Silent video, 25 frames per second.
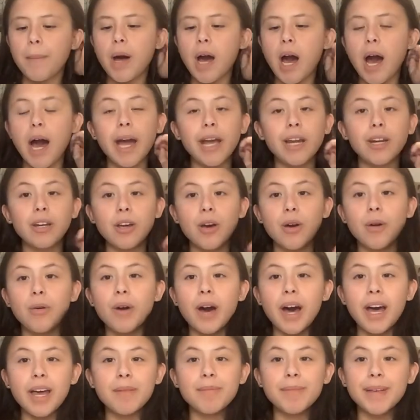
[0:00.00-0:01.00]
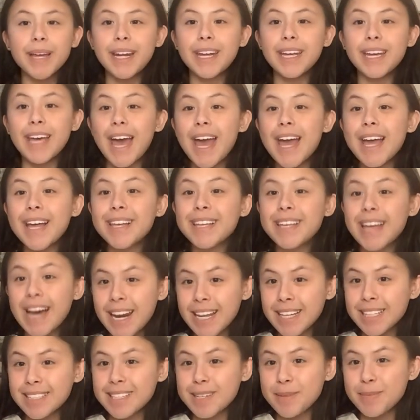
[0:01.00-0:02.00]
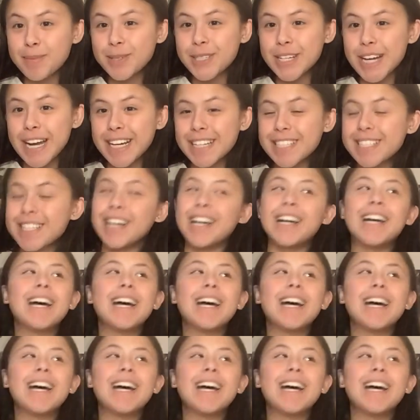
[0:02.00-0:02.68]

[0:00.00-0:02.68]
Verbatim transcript: But I know I am getting a galaxy projector.